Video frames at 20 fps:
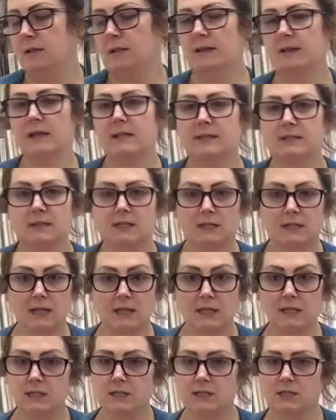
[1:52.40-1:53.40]
and let's
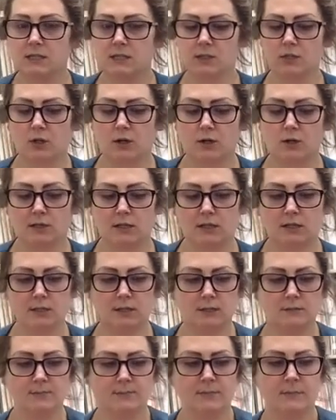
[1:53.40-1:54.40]
get
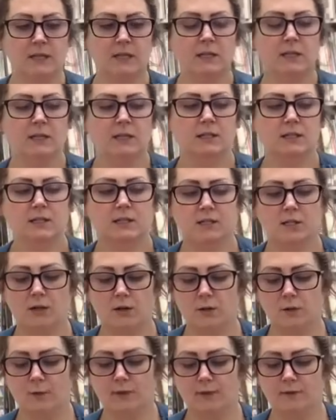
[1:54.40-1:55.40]
started.
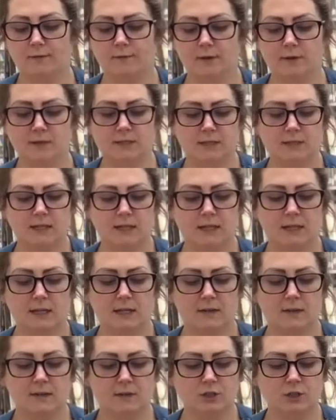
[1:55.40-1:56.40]
So the first
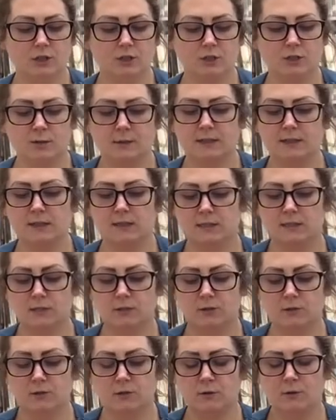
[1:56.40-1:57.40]
thing that you're going to
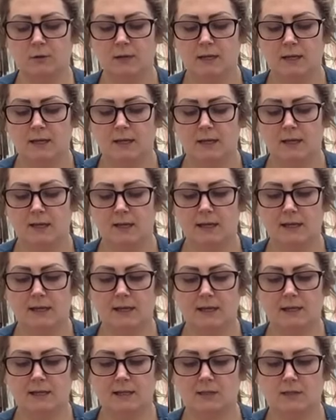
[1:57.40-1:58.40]
do
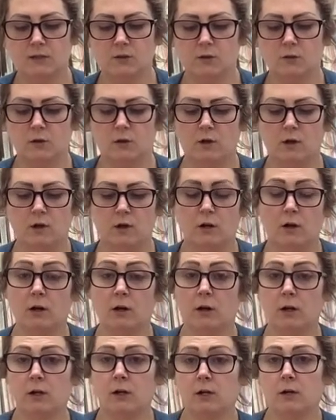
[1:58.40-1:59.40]
is
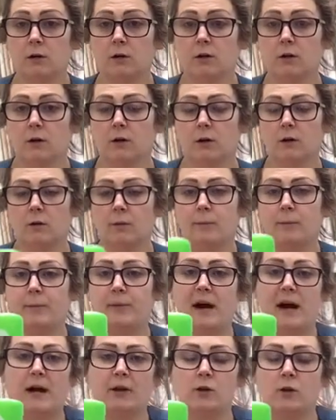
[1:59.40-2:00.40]
our
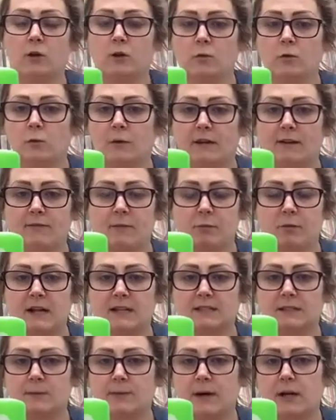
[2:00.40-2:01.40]
bottle, whatever
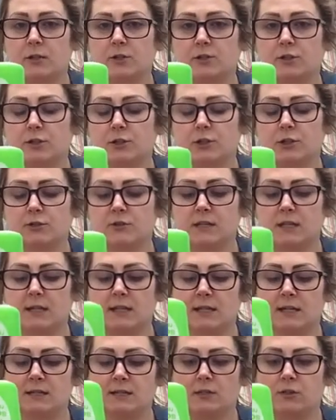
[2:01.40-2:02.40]
plastic bottle you're
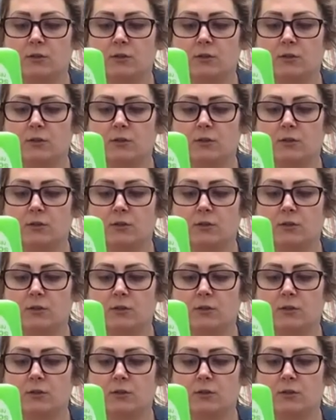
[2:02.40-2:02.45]
using, is